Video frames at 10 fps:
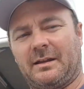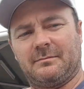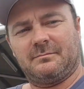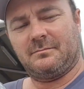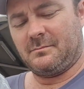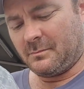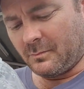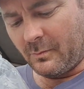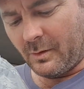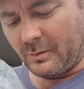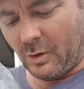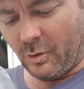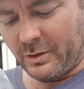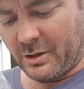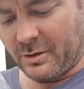that the
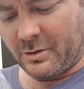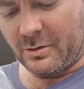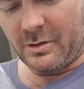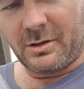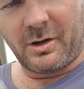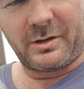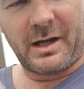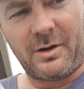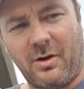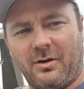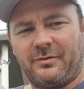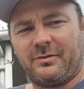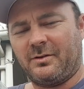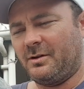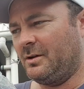audio got cut off
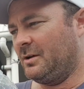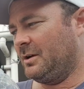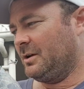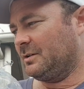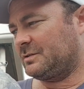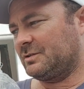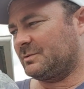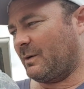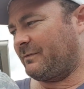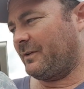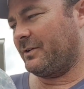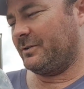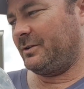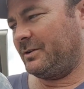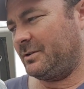because my
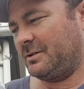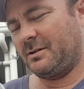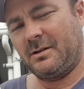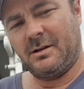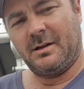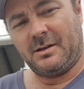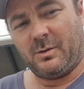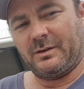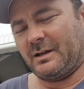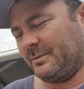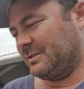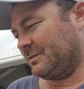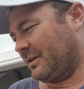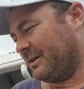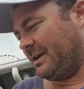phone, the one that I'm
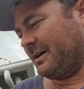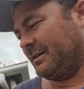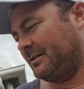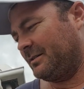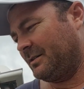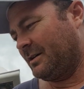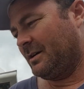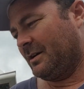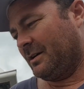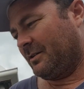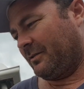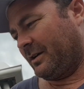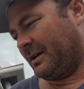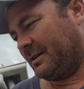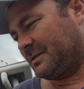using right now,
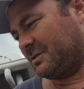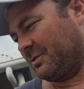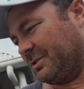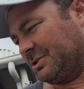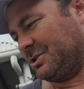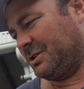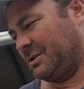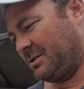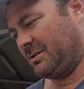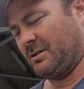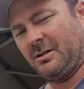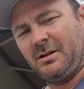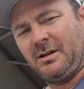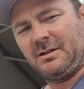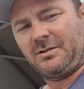ran out of storage
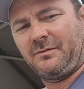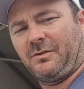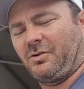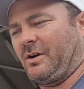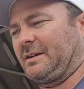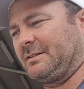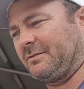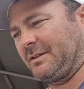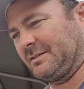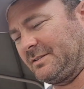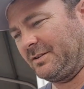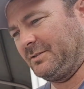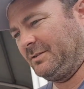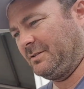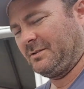got a few cracks and everything. So,
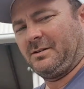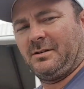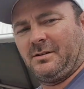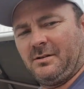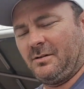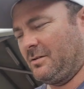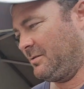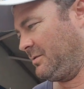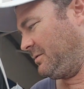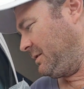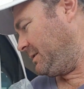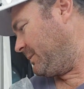in the